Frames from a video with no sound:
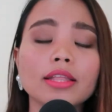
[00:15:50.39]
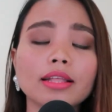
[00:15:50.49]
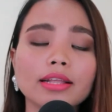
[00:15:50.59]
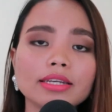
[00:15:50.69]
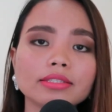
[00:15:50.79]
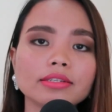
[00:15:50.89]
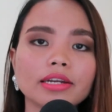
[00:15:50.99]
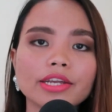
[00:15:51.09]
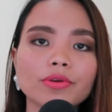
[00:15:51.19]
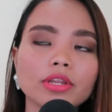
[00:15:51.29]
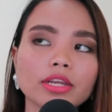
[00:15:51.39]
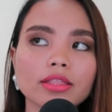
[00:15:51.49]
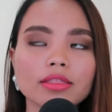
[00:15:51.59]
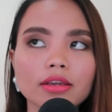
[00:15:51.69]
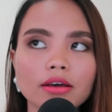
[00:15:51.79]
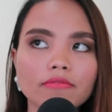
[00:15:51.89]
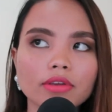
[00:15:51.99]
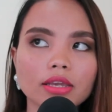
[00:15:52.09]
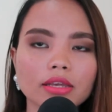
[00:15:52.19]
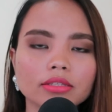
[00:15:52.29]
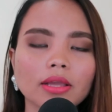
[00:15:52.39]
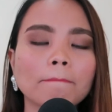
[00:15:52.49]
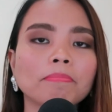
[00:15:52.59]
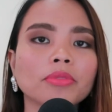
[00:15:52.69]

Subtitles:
And the last scenario that I can think of is